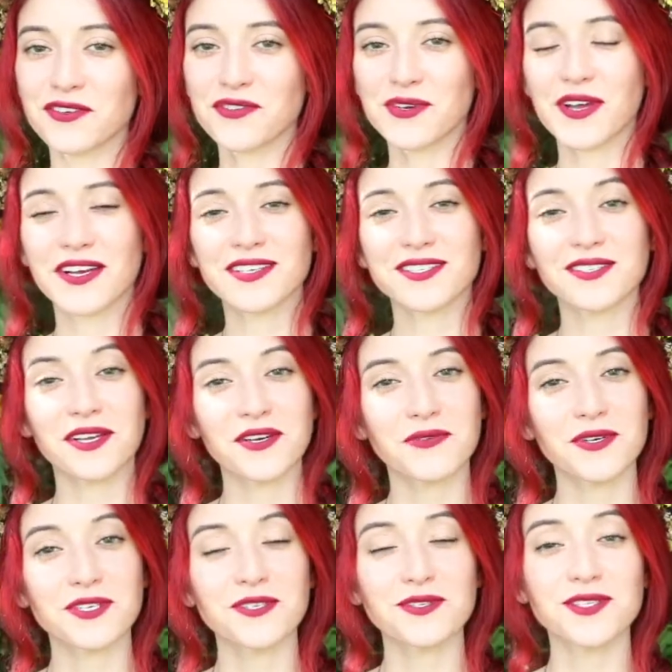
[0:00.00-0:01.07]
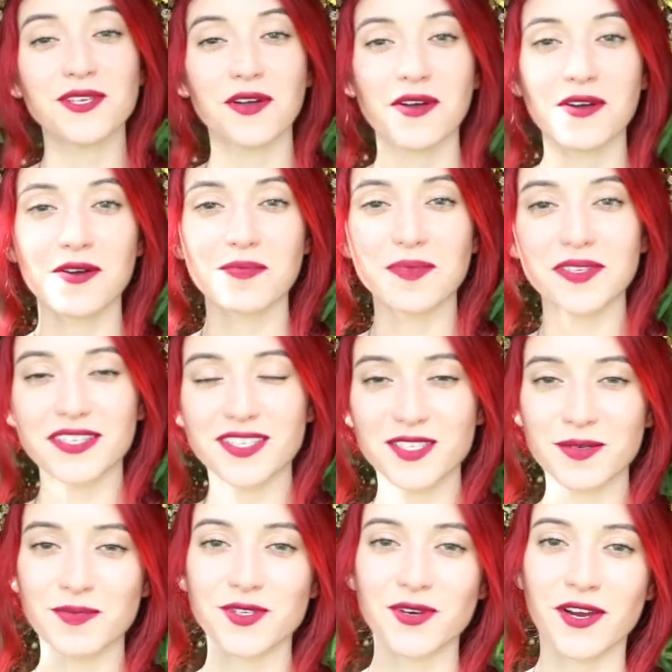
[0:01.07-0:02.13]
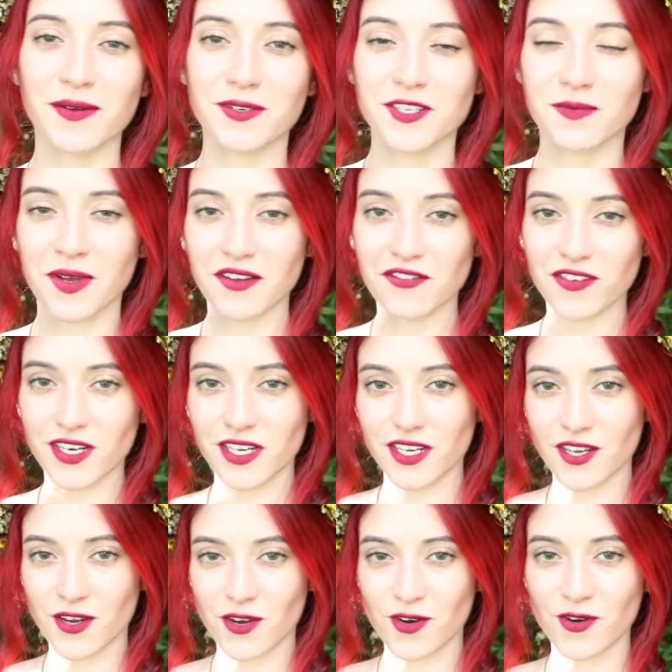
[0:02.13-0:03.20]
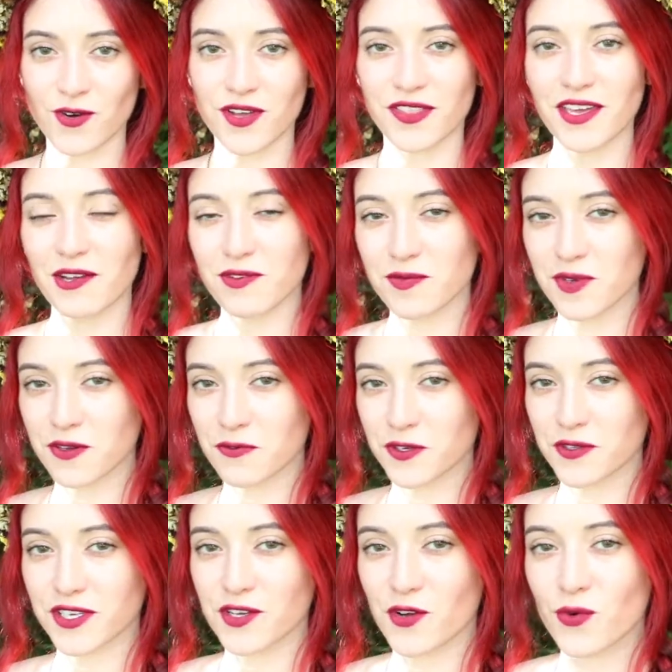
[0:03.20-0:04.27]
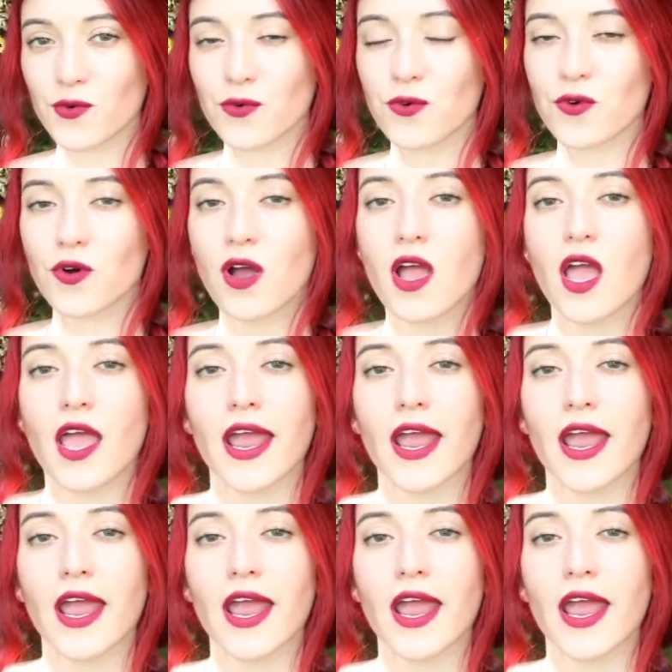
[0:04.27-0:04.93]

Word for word: if you guys like what you saw, please subscribe to my video. That would be really cool.